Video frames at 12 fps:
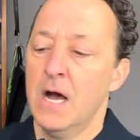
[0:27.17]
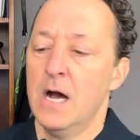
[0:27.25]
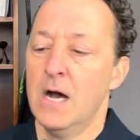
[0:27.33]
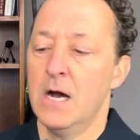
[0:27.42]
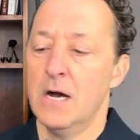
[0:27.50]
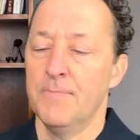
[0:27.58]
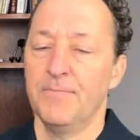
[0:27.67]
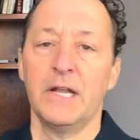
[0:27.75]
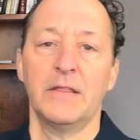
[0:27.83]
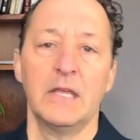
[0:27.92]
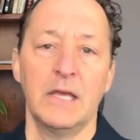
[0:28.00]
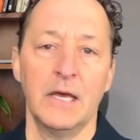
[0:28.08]
Then
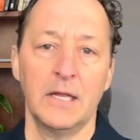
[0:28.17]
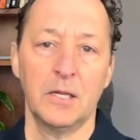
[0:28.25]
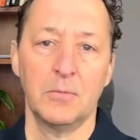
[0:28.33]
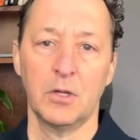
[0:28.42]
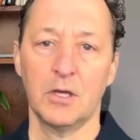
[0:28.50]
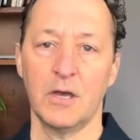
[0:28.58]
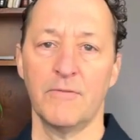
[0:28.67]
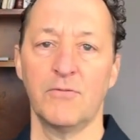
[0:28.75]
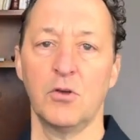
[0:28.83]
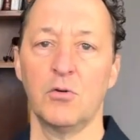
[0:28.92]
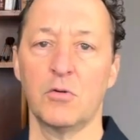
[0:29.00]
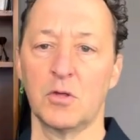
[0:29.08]
at the end, I'm going to give
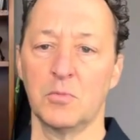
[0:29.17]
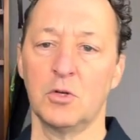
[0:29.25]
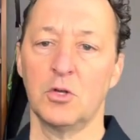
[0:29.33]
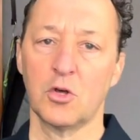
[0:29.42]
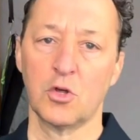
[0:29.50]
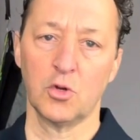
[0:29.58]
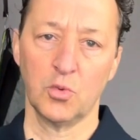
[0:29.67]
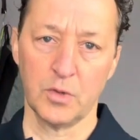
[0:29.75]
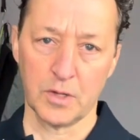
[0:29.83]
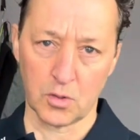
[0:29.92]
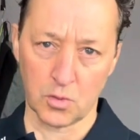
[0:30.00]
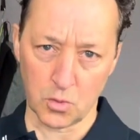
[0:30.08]
you some additional
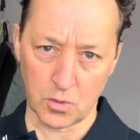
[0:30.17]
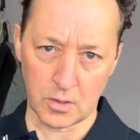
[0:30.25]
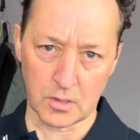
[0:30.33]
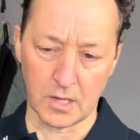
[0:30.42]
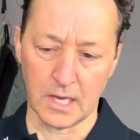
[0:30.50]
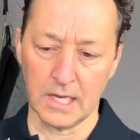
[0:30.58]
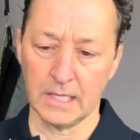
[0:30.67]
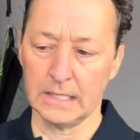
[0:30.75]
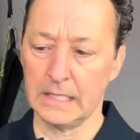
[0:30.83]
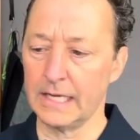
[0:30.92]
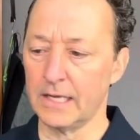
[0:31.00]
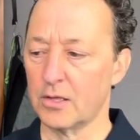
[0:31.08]
resources and
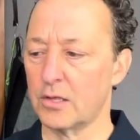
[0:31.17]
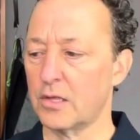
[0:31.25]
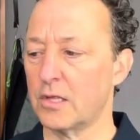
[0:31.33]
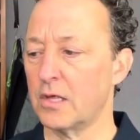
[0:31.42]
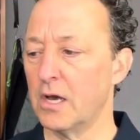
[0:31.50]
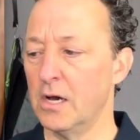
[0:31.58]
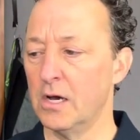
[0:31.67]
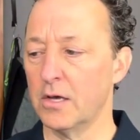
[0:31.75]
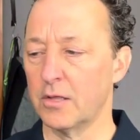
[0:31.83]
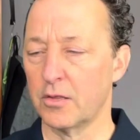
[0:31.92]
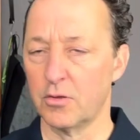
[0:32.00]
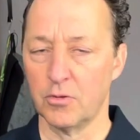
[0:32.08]
links
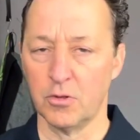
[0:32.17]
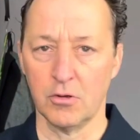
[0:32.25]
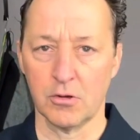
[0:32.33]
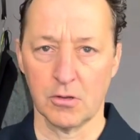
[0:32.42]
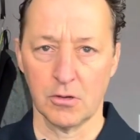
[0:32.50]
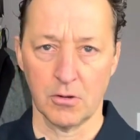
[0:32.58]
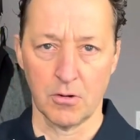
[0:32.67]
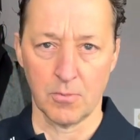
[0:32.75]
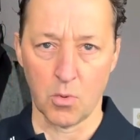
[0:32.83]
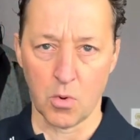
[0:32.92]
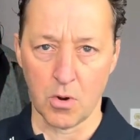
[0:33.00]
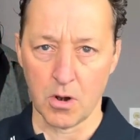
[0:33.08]
so that you can learn
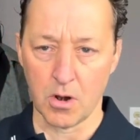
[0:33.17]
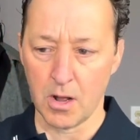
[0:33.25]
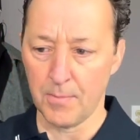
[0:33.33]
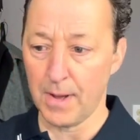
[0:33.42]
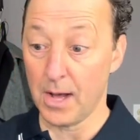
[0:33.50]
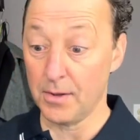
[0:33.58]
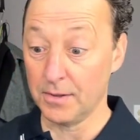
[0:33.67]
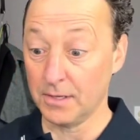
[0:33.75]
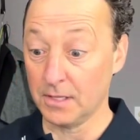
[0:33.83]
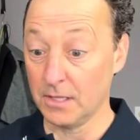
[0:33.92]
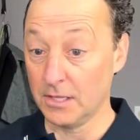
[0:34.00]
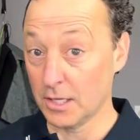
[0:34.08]
more about
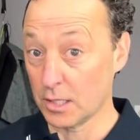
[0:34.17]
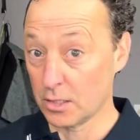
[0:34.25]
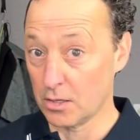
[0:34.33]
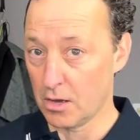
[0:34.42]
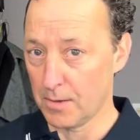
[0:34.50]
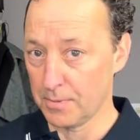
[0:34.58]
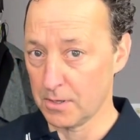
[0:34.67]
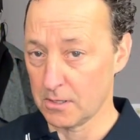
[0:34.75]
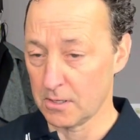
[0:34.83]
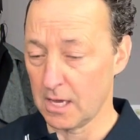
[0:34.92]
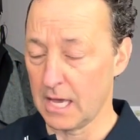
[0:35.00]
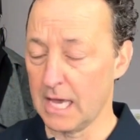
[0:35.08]
this
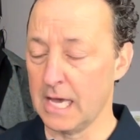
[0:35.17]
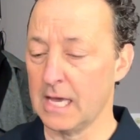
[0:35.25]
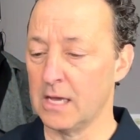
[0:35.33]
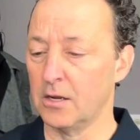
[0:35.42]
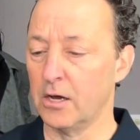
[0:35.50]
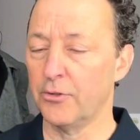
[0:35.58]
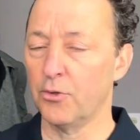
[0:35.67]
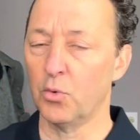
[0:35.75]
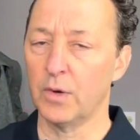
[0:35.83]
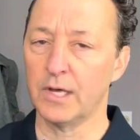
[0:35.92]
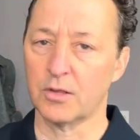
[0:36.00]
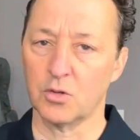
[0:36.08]
topic and other
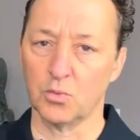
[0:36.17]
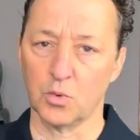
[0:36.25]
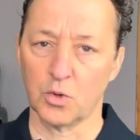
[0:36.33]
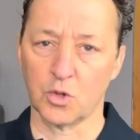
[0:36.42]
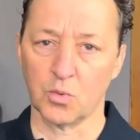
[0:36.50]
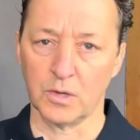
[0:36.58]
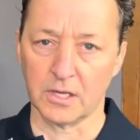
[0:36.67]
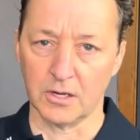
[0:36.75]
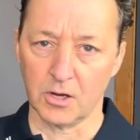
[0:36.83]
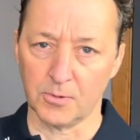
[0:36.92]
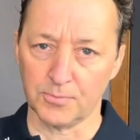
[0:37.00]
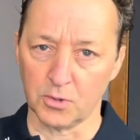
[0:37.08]
ways in which we can
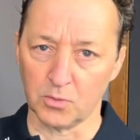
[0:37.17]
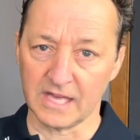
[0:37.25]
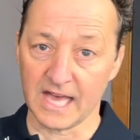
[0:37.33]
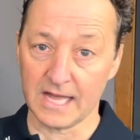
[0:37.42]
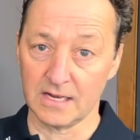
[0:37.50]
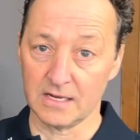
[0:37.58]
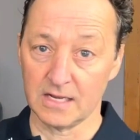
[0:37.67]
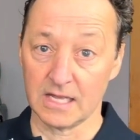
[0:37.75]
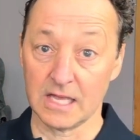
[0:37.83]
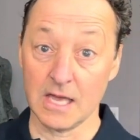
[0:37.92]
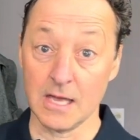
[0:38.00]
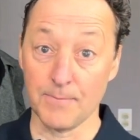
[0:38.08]
help you get,
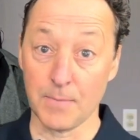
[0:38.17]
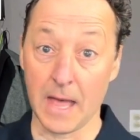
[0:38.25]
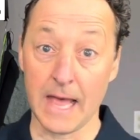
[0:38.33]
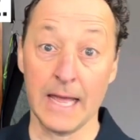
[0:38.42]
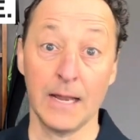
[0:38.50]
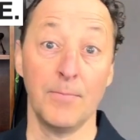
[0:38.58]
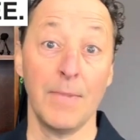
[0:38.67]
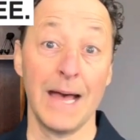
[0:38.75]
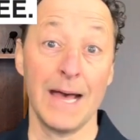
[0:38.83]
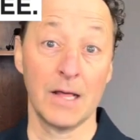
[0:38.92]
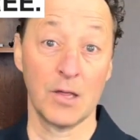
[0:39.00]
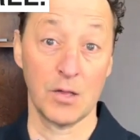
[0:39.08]
keep, and
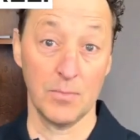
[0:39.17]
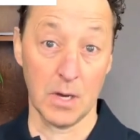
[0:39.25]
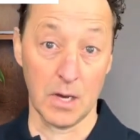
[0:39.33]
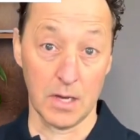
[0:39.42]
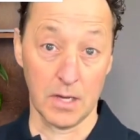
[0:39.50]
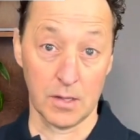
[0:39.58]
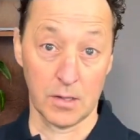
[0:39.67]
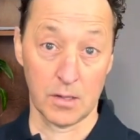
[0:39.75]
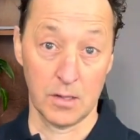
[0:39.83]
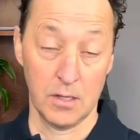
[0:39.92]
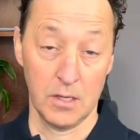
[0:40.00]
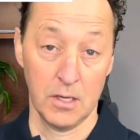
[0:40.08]

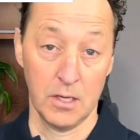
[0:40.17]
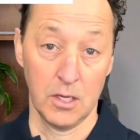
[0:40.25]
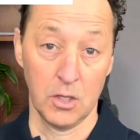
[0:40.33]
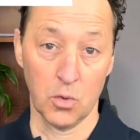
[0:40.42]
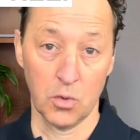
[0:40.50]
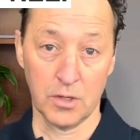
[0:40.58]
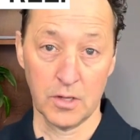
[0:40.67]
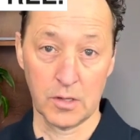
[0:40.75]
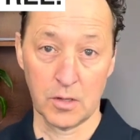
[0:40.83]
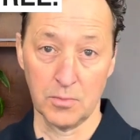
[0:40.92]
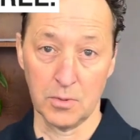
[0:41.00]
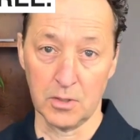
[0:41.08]
maximize your
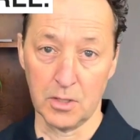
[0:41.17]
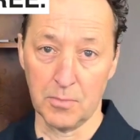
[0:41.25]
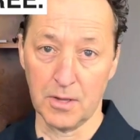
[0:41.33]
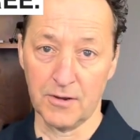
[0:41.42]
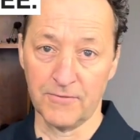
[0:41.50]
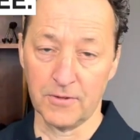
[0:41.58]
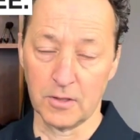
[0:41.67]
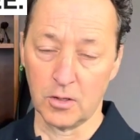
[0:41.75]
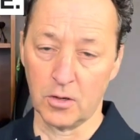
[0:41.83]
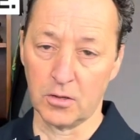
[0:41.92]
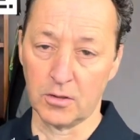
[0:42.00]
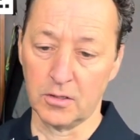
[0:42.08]
disability benefits
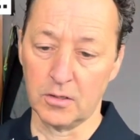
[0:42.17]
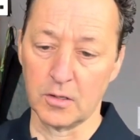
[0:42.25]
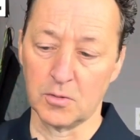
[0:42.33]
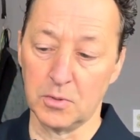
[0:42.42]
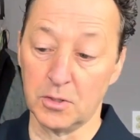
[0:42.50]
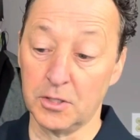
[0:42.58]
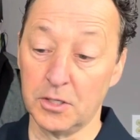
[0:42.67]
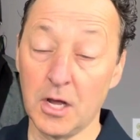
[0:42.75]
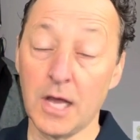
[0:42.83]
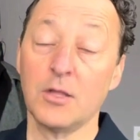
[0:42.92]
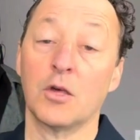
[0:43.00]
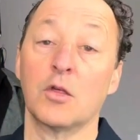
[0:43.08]
here at the Disability
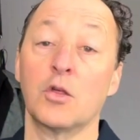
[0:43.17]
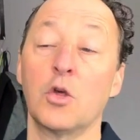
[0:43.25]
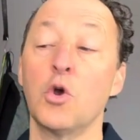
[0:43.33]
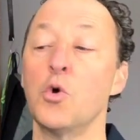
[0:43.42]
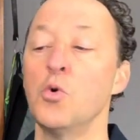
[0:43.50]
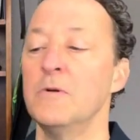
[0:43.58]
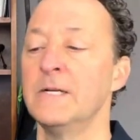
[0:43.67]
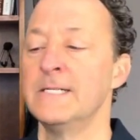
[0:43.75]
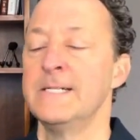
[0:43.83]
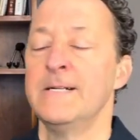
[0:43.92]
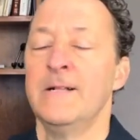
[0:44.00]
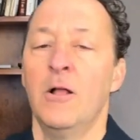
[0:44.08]
Digest. So
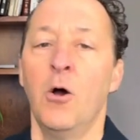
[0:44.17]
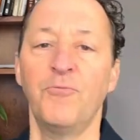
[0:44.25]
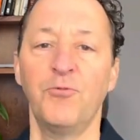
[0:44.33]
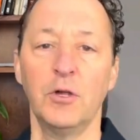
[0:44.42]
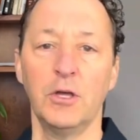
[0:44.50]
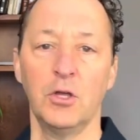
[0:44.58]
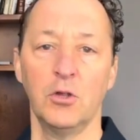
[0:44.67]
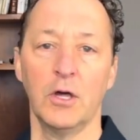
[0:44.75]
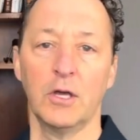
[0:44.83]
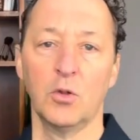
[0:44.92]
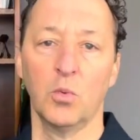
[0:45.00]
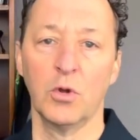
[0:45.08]
hopefully you
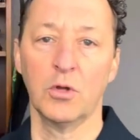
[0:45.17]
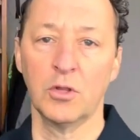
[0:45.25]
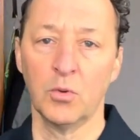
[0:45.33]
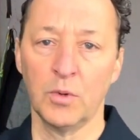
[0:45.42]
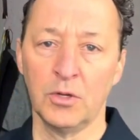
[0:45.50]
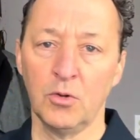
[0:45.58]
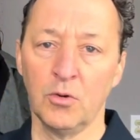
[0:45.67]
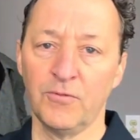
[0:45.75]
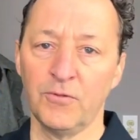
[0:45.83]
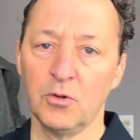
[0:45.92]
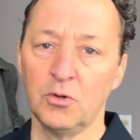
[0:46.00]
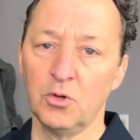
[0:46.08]
like the work that we do.
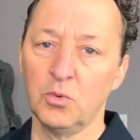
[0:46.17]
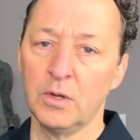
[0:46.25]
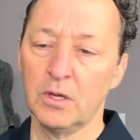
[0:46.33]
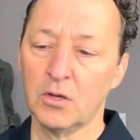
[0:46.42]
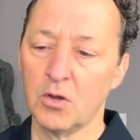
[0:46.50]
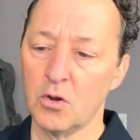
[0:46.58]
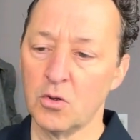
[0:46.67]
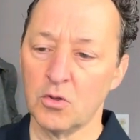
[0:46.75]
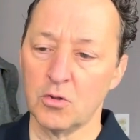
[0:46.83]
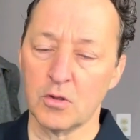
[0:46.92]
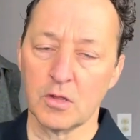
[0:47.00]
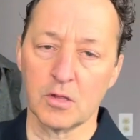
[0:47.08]
If you do, we encourage
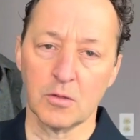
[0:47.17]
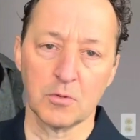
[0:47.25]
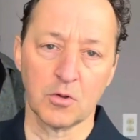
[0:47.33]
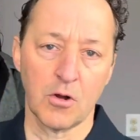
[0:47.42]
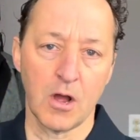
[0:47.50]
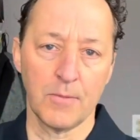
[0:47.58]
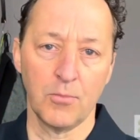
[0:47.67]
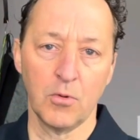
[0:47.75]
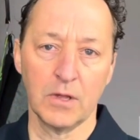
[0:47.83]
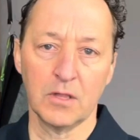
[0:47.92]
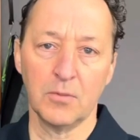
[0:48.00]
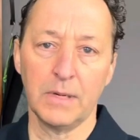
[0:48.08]
you to subscribe,
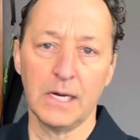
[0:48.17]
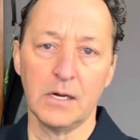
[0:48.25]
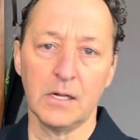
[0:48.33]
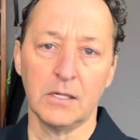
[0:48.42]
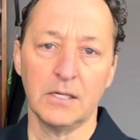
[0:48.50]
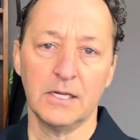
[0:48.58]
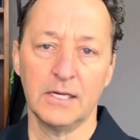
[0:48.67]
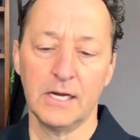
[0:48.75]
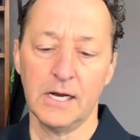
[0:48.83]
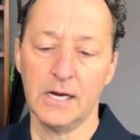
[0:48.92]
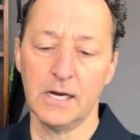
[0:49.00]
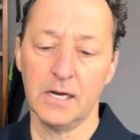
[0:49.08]
ring the bell,
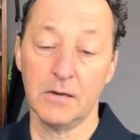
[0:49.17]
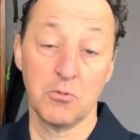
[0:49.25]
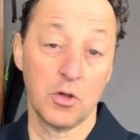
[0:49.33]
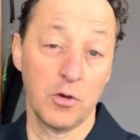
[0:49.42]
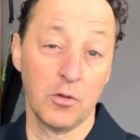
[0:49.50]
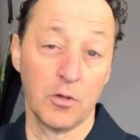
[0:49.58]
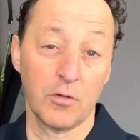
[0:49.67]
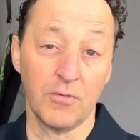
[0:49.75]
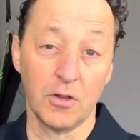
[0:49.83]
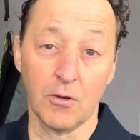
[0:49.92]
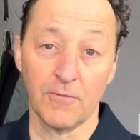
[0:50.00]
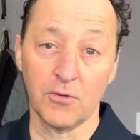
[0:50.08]
share this
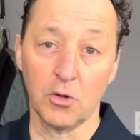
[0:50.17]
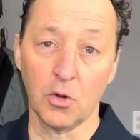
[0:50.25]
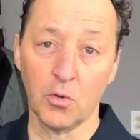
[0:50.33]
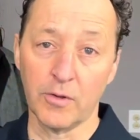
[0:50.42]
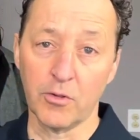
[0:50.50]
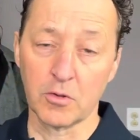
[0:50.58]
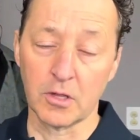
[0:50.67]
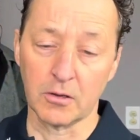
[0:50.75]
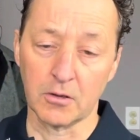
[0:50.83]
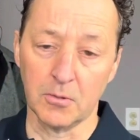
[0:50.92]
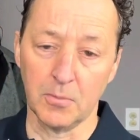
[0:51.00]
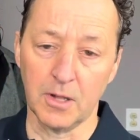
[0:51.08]
video if you know others that
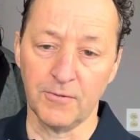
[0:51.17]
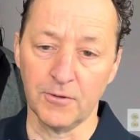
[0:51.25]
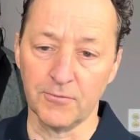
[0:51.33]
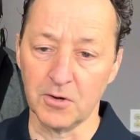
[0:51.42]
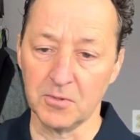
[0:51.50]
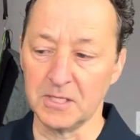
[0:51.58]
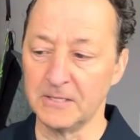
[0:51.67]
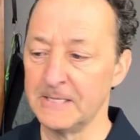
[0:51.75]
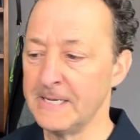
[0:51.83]
could benefit from it.